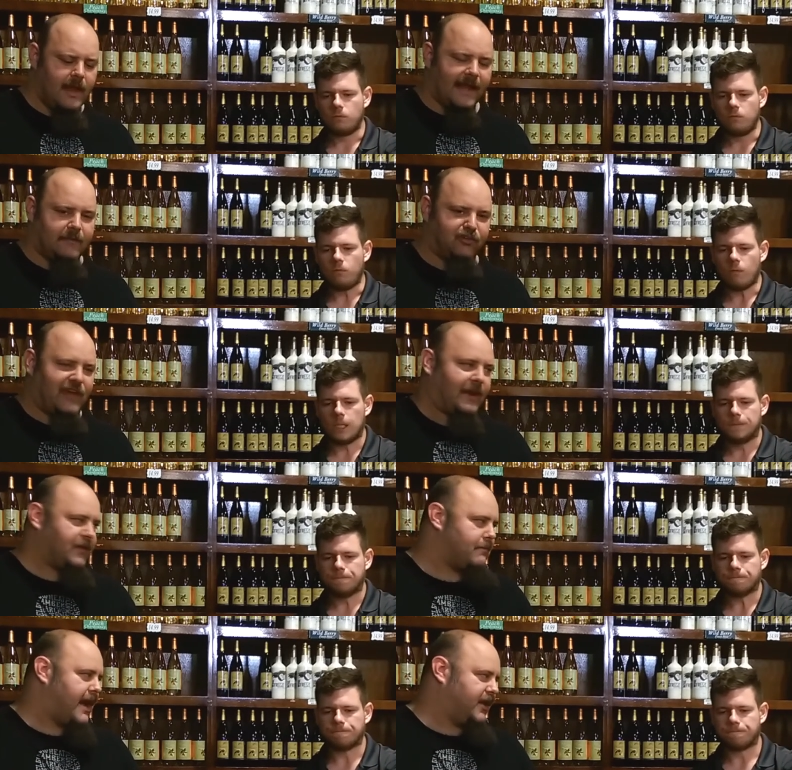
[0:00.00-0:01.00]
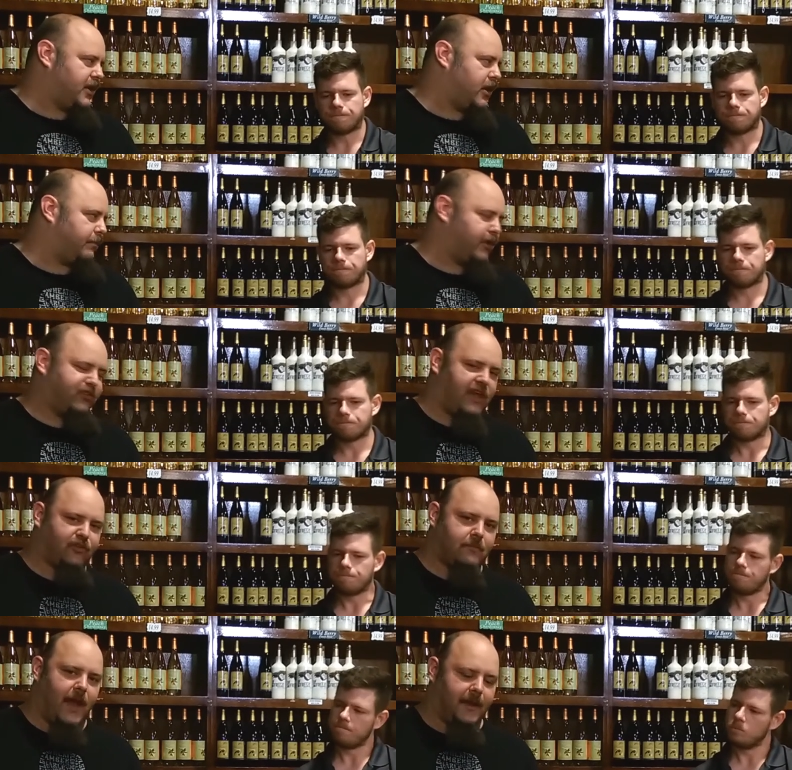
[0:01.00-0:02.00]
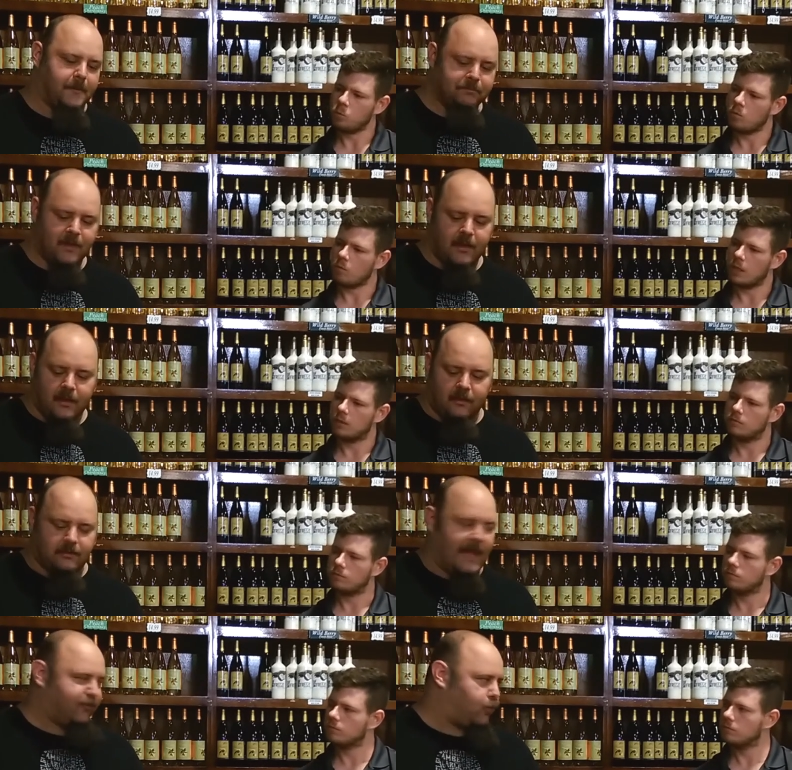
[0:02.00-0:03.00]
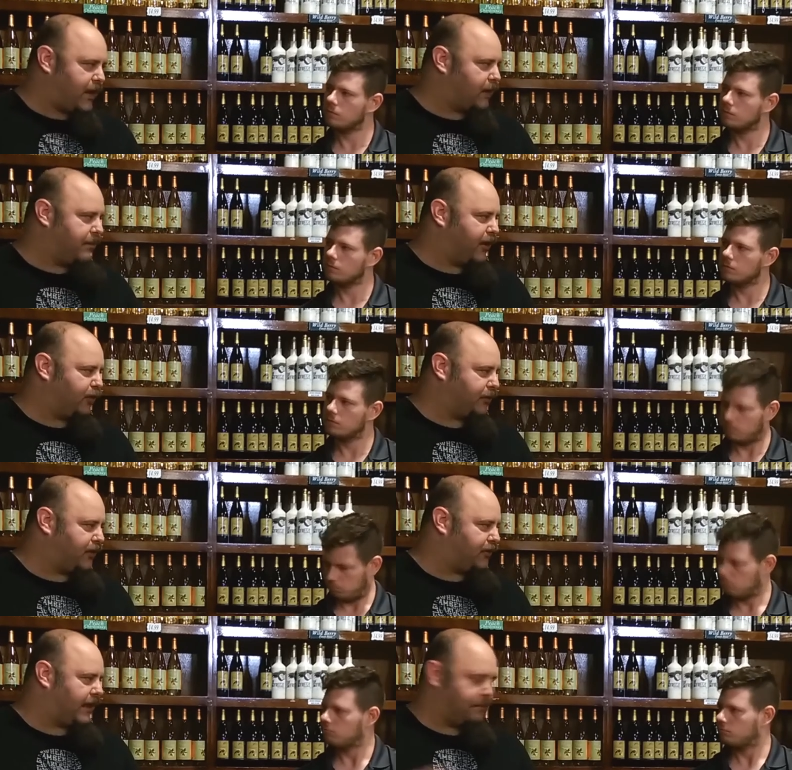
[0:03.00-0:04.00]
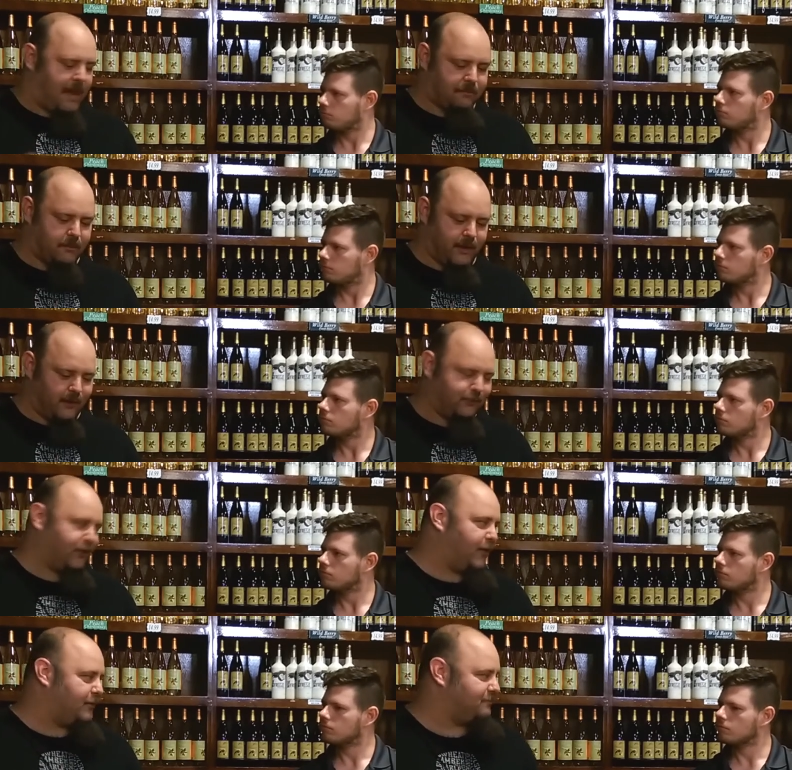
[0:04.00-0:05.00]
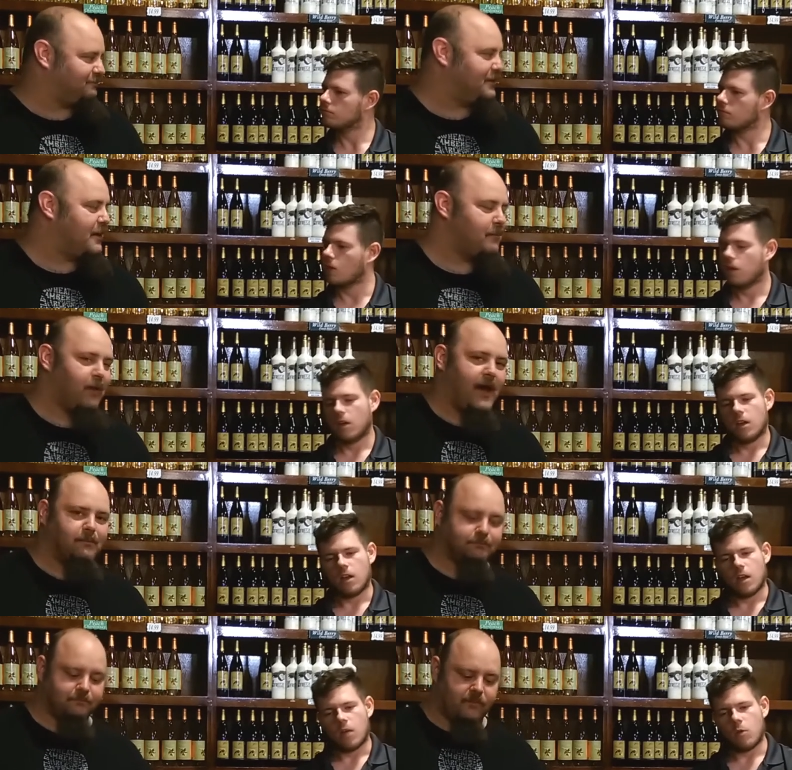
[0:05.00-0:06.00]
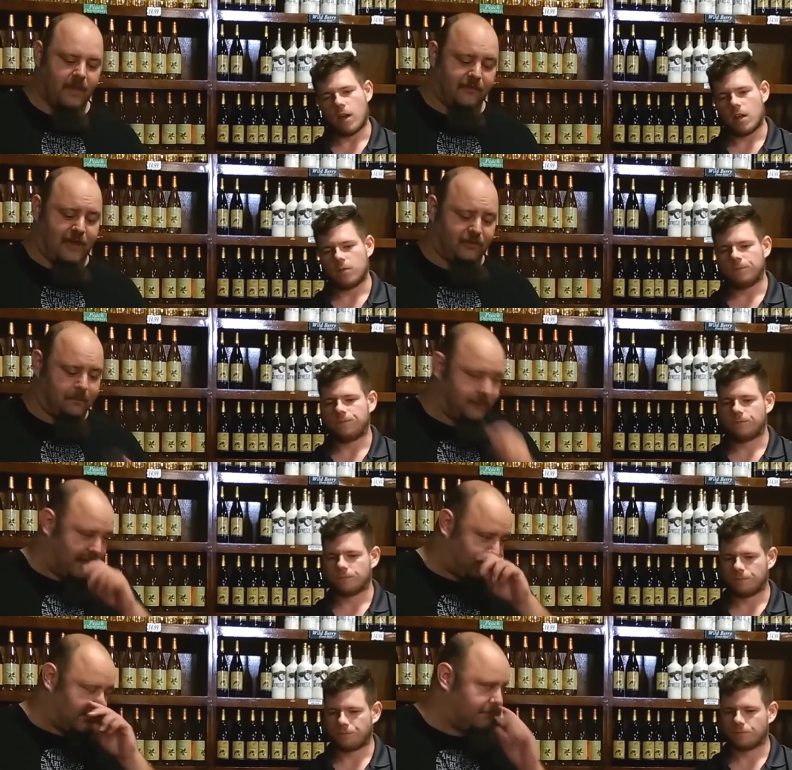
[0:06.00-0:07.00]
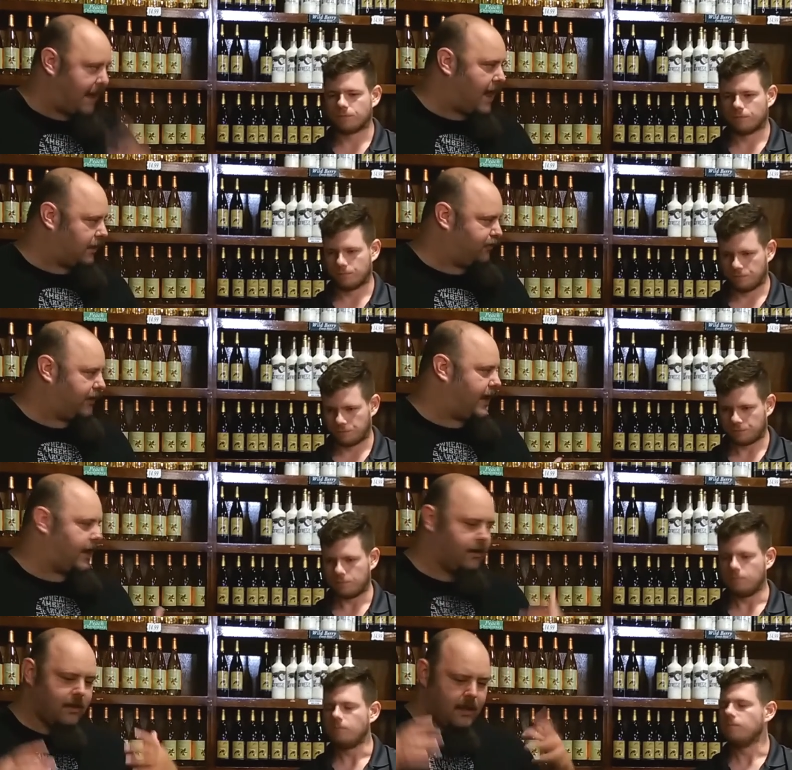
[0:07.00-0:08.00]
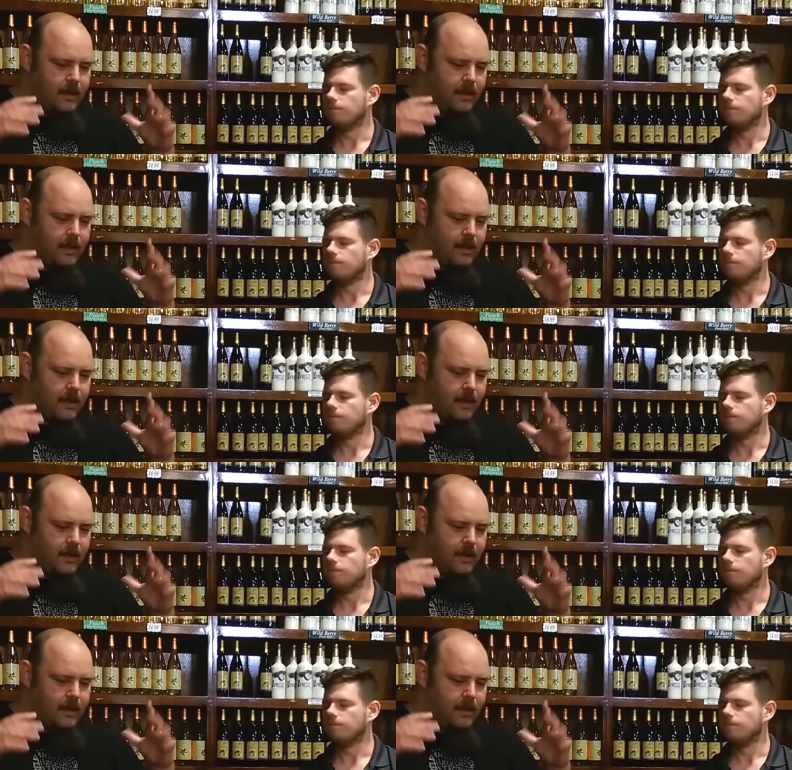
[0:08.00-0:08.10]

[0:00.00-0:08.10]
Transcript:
Speaker 1: I gave a shout out to Mike here, Beer Chaser Mike. Likes weird beers, but doesn't like pepper beers. So, but well, it's actually pleasantly balanced. Again,